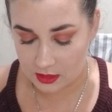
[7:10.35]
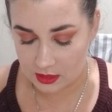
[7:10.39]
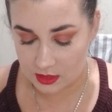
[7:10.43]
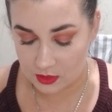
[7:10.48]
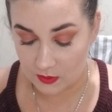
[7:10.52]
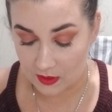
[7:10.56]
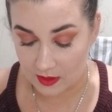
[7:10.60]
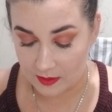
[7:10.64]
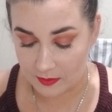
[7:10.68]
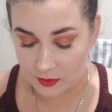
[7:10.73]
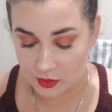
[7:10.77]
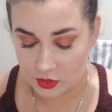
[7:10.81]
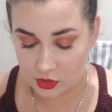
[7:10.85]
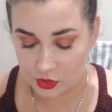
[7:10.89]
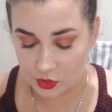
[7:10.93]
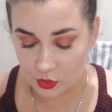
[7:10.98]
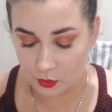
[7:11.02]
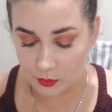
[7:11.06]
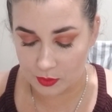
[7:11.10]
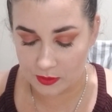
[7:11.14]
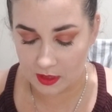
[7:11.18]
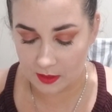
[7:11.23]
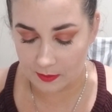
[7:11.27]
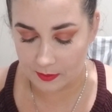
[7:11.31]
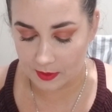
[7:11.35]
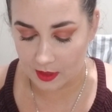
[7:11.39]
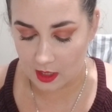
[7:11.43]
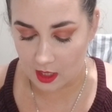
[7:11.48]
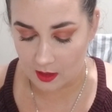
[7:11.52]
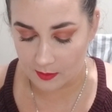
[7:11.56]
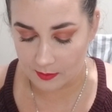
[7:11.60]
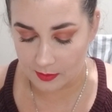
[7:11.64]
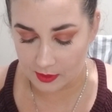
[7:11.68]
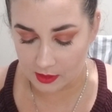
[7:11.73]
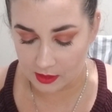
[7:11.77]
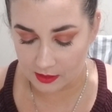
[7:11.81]
So I scooped up a
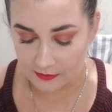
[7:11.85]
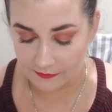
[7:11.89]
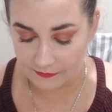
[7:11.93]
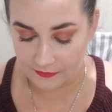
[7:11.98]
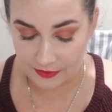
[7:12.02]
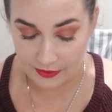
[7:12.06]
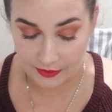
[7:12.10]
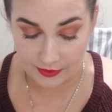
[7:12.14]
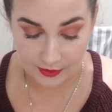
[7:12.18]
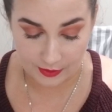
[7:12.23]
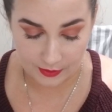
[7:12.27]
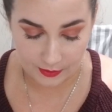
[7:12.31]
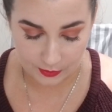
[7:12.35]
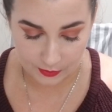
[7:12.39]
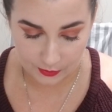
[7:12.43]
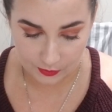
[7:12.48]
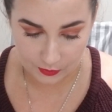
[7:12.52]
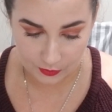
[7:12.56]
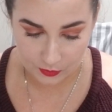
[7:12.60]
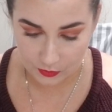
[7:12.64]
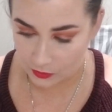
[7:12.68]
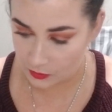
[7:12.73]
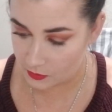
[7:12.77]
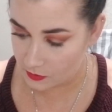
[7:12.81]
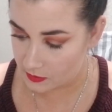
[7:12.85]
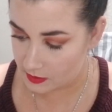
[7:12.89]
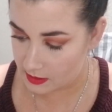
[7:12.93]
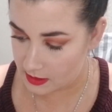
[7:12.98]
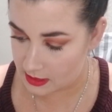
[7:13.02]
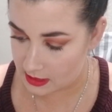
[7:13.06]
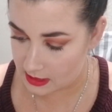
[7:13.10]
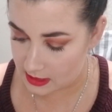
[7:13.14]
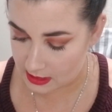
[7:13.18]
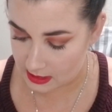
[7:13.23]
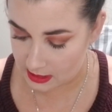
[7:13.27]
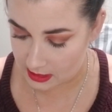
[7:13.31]
couple of
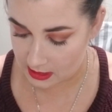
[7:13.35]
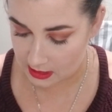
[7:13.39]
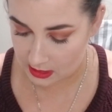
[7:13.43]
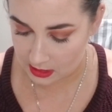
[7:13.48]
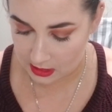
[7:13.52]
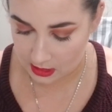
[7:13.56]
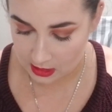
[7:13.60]
those.